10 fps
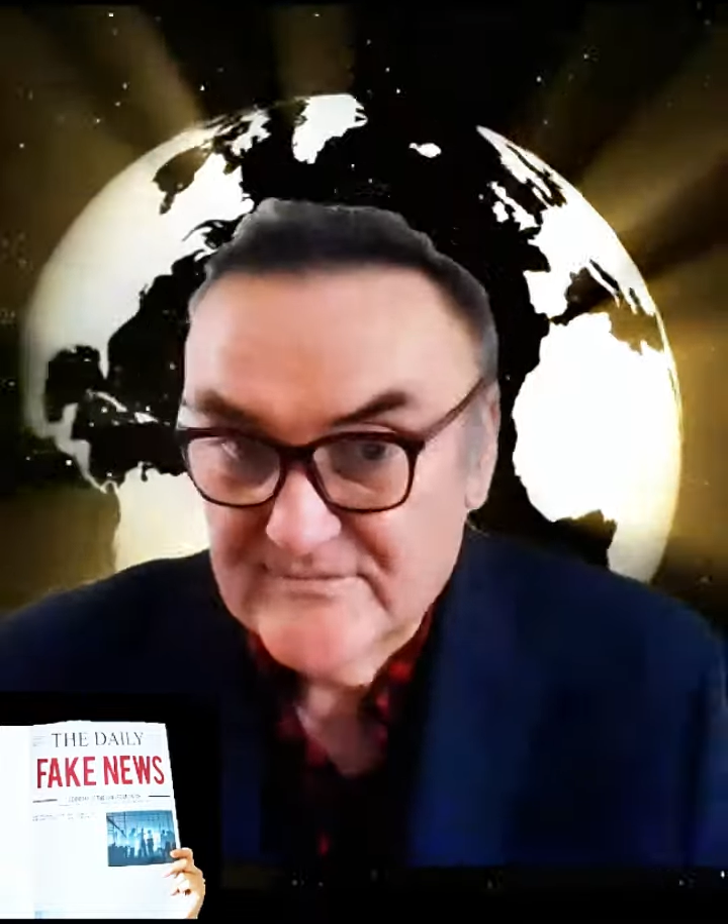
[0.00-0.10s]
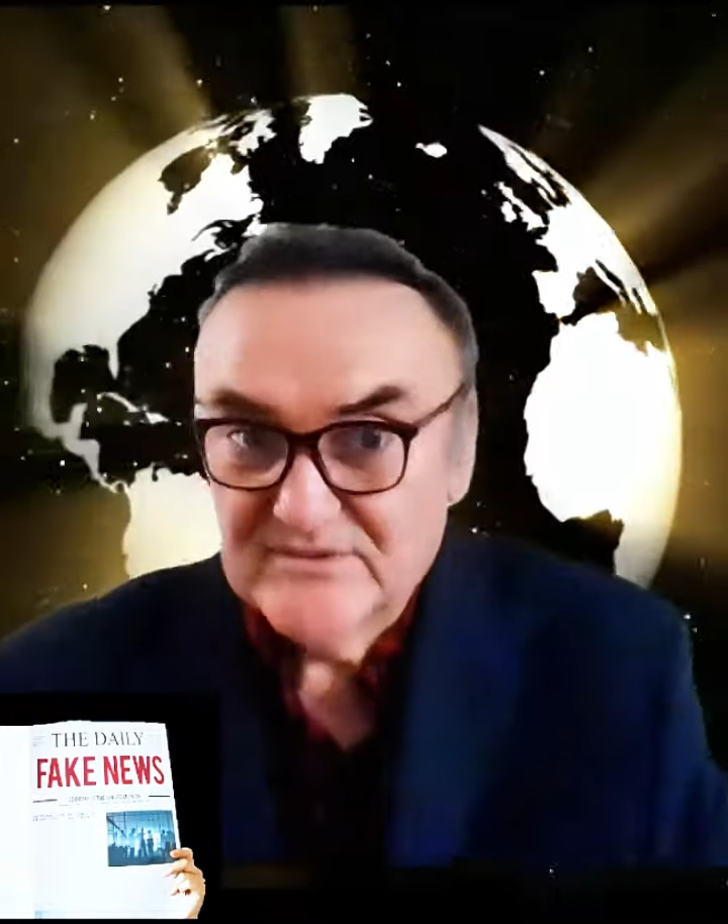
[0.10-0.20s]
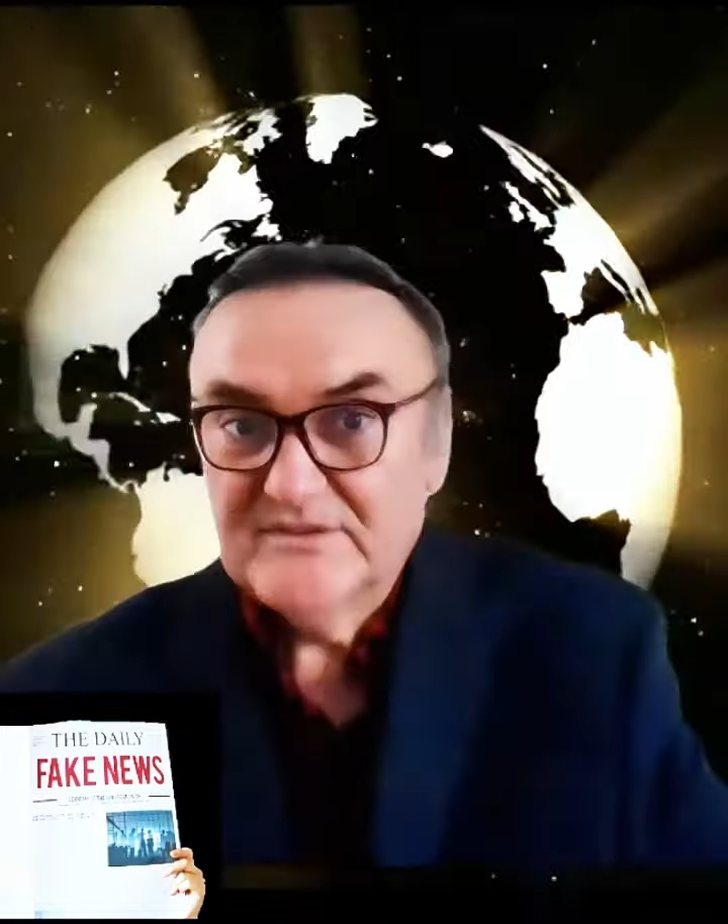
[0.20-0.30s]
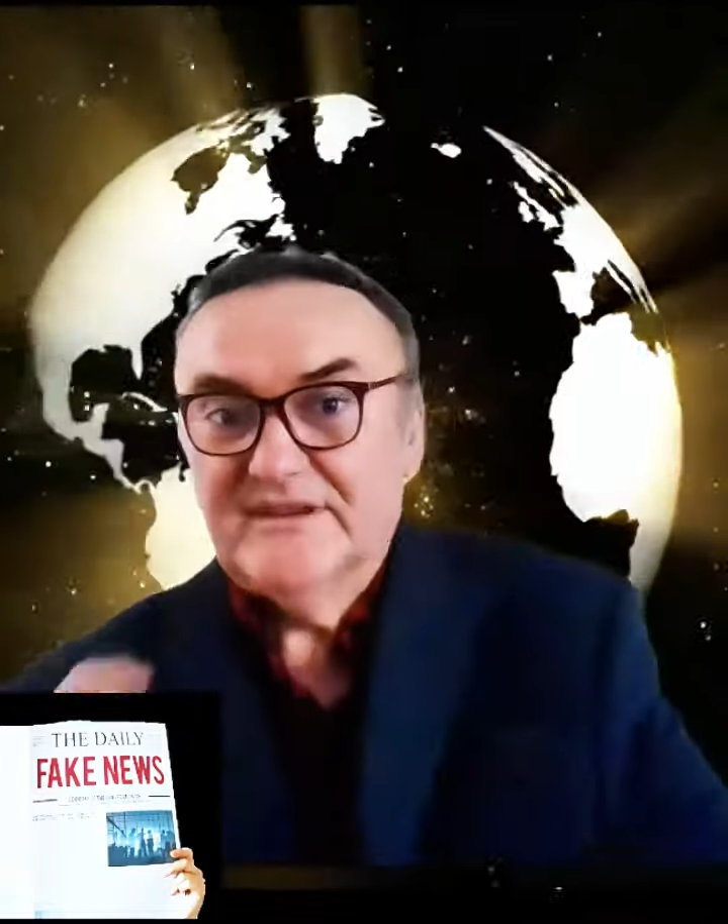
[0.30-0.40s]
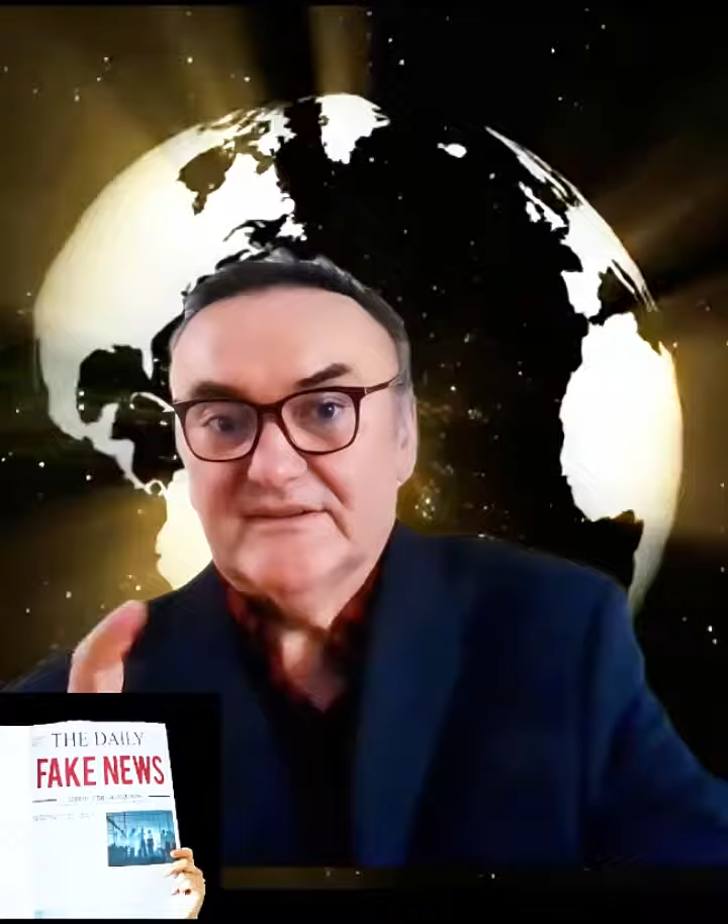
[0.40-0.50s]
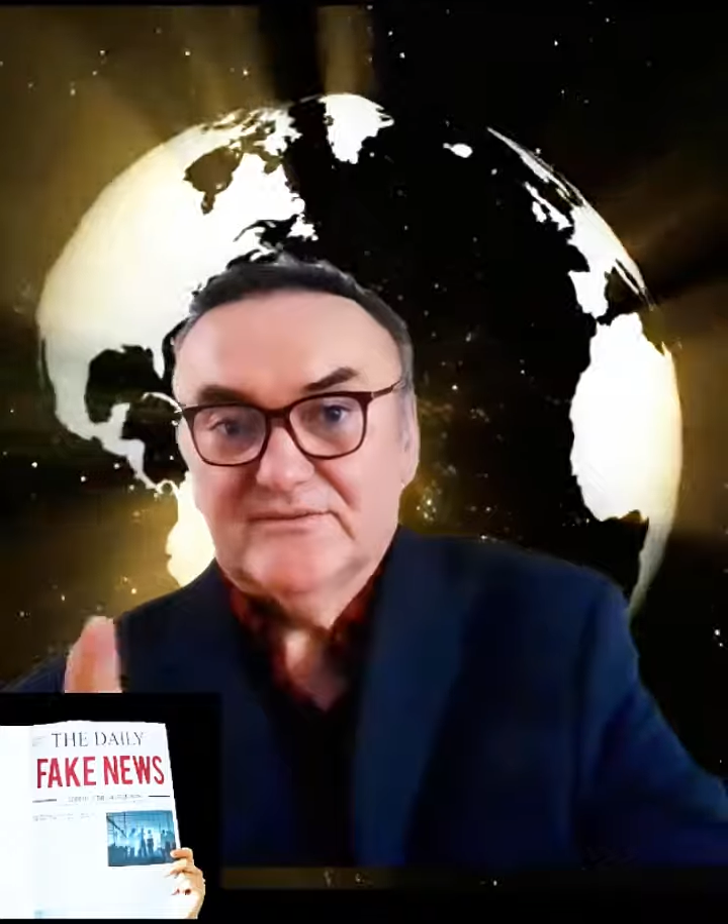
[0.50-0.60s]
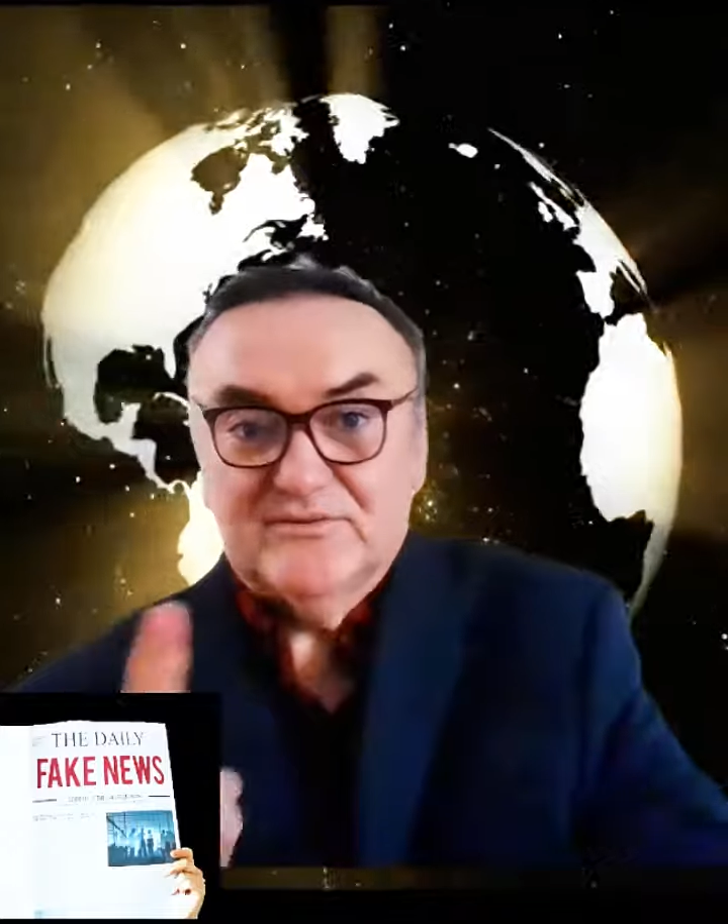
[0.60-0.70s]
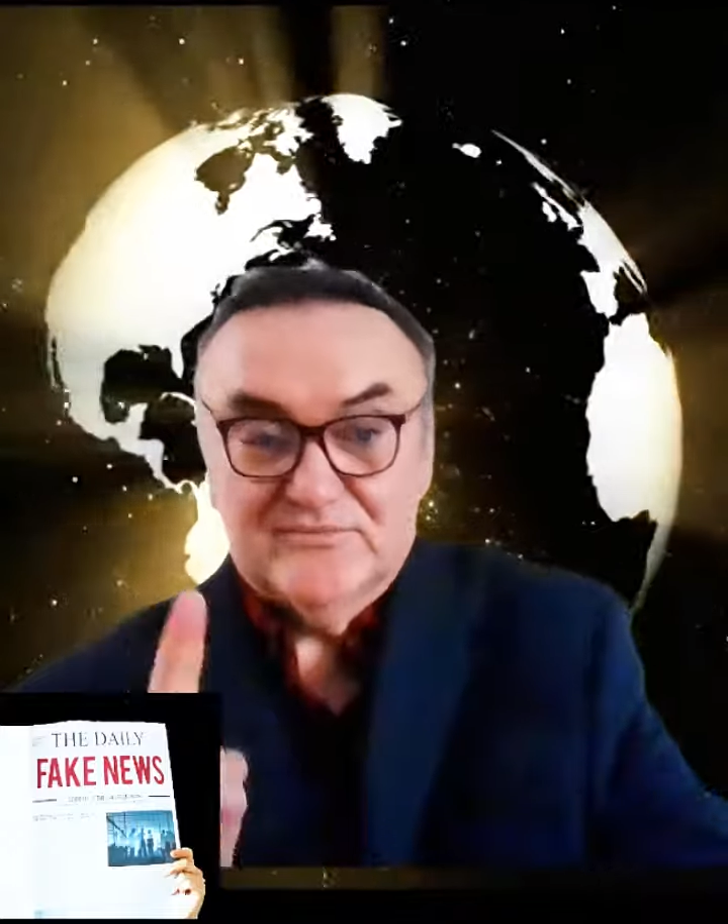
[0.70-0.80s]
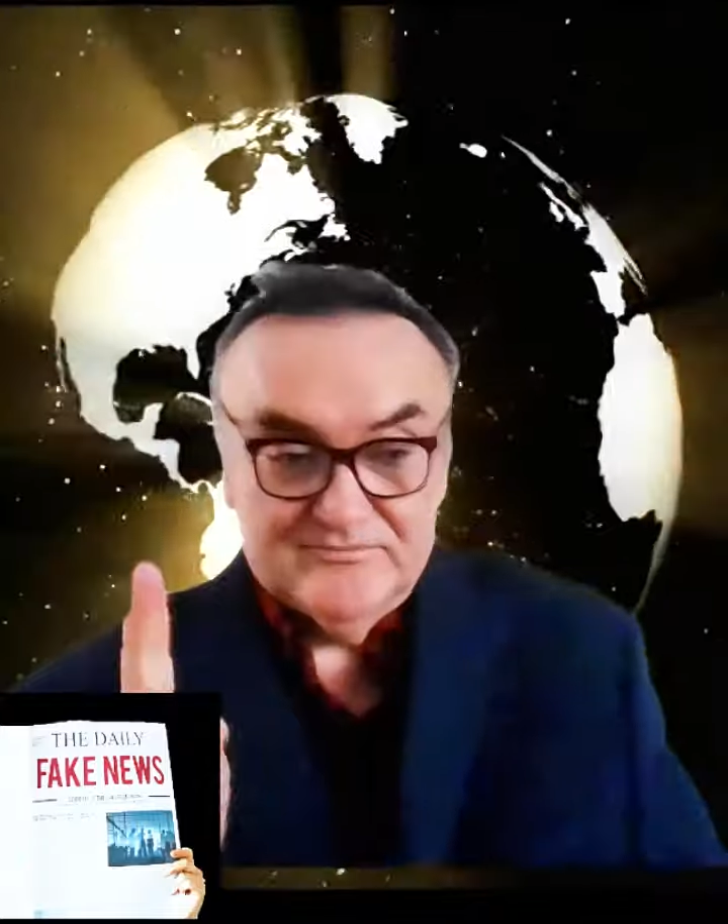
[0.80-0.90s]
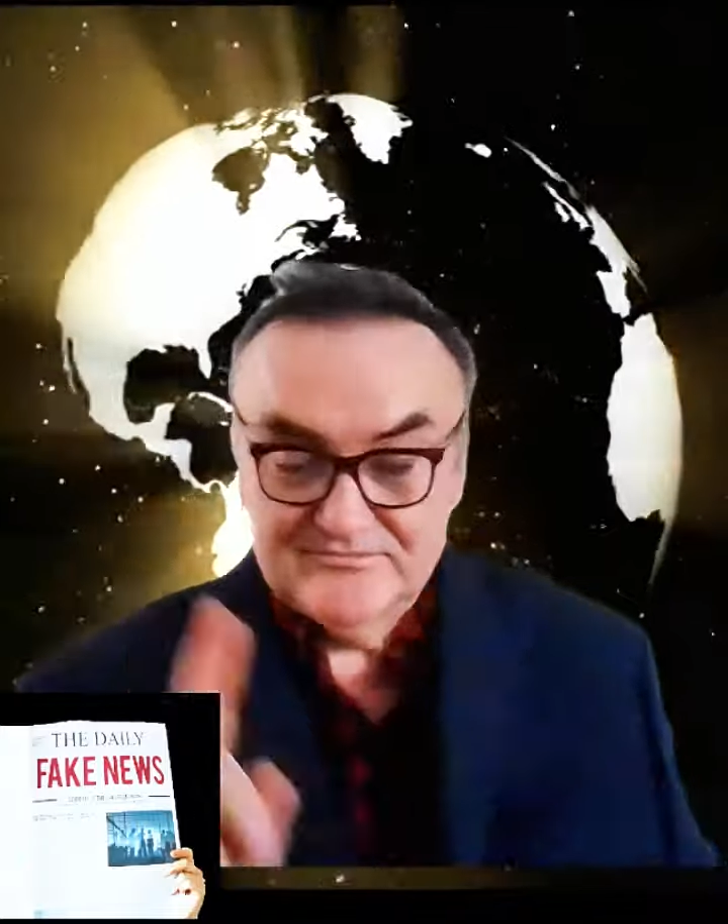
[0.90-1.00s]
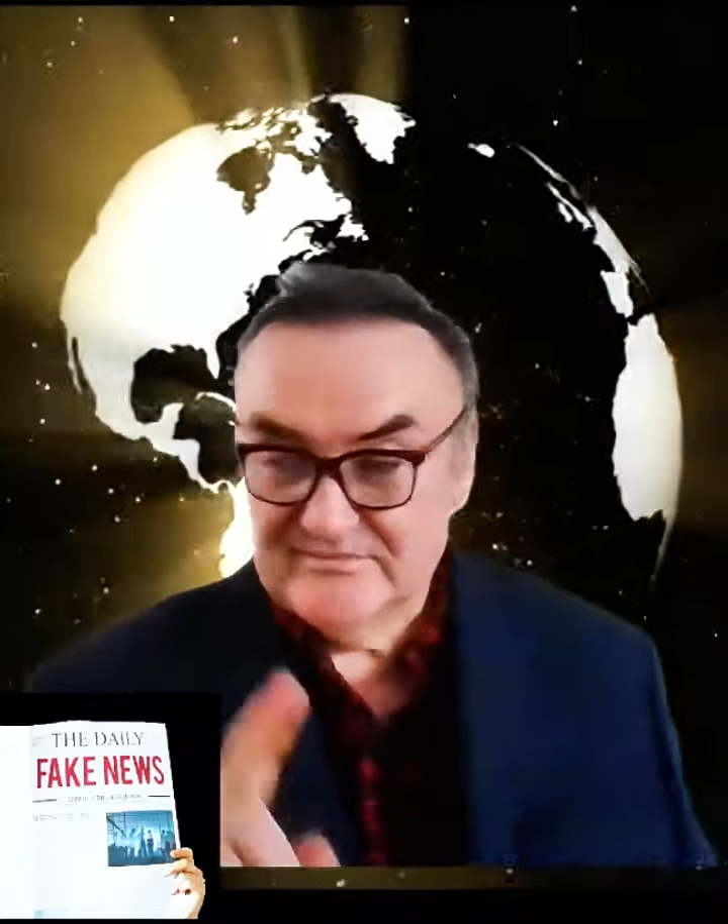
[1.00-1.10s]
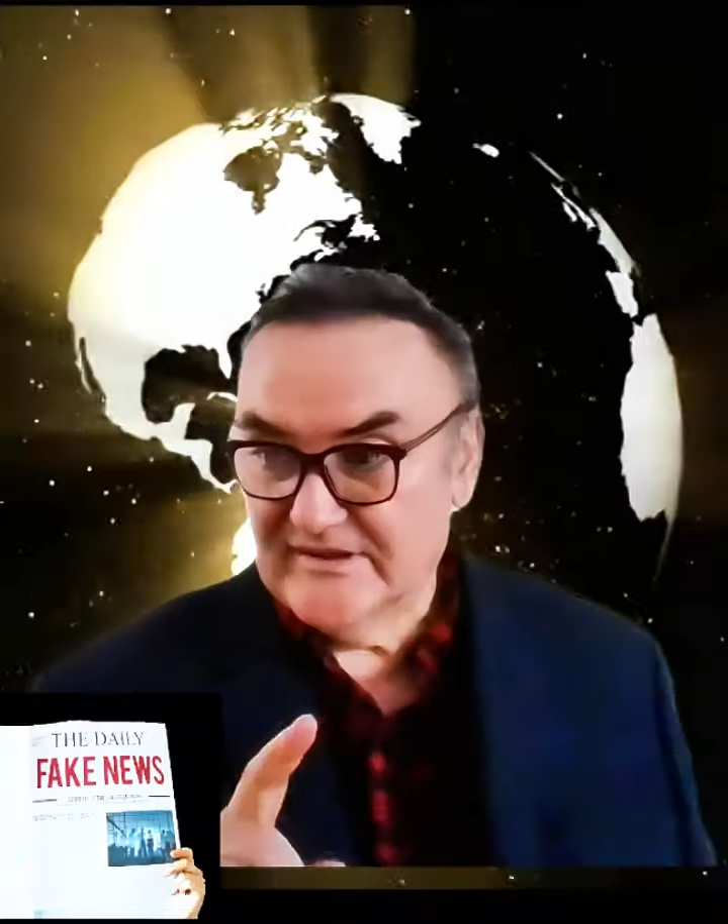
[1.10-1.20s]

read that to you.